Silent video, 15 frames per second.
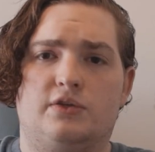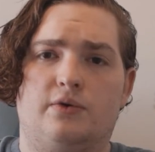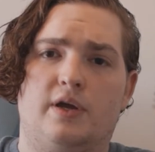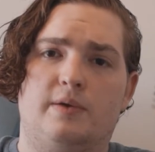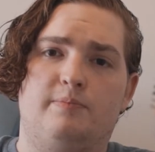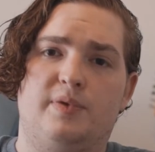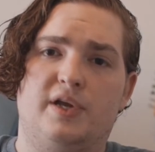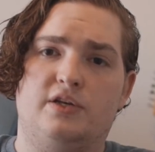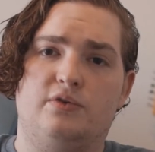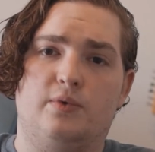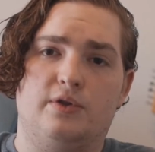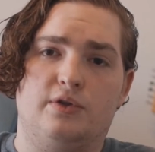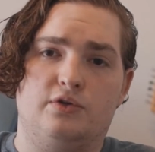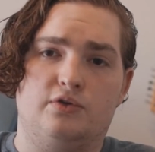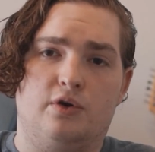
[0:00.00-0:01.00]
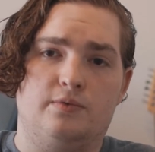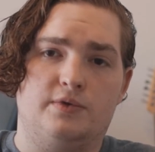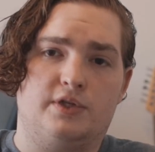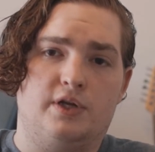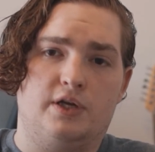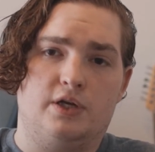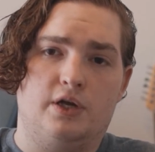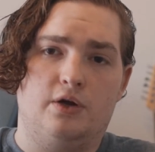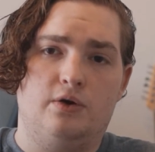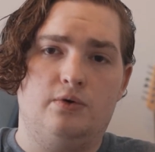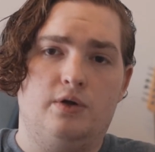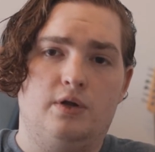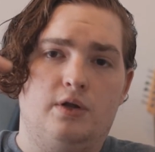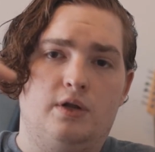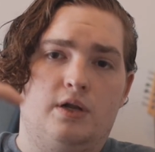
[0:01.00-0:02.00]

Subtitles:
so I picked where the drone was going to go,